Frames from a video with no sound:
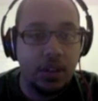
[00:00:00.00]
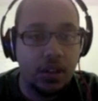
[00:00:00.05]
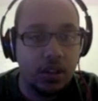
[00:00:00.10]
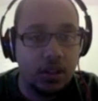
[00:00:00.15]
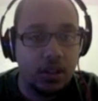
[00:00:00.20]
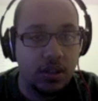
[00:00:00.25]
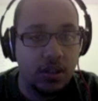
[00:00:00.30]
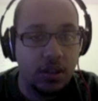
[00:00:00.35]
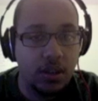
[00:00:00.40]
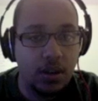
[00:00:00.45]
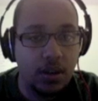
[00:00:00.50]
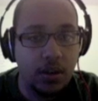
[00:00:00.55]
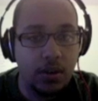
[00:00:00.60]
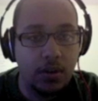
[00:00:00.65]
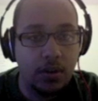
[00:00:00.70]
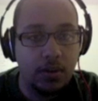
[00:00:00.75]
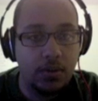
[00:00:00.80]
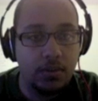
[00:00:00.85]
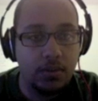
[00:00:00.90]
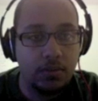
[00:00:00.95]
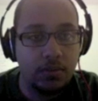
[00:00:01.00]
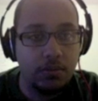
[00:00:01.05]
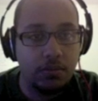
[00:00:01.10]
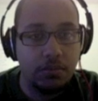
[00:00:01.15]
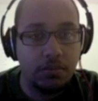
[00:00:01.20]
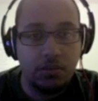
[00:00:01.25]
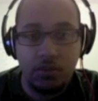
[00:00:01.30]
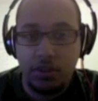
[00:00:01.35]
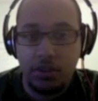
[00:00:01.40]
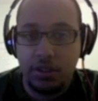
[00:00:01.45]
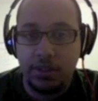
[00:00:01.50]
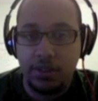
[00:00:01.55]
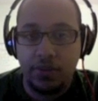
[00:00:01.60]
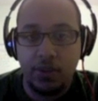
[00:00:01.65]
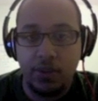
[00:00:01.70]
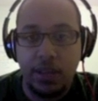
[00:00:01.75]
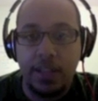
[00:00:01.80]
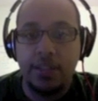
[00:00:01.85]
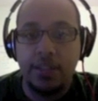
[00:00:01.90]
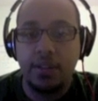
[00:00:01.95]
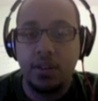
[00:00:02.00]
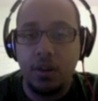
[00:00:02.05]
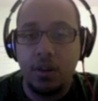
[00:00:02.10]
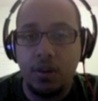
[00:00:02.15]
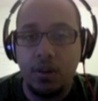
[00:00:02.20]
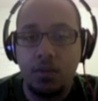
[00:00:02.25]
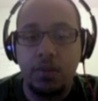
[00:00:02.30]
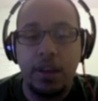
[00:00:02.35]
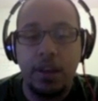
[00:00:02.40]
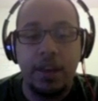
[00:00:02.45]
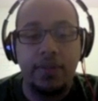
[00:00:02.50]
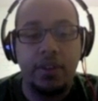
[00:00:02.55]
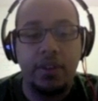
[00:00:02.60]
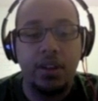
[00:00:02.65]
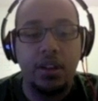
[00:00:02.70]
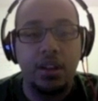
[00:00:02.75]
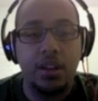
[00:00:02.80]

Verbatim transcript: So with just a few lines of code, we have a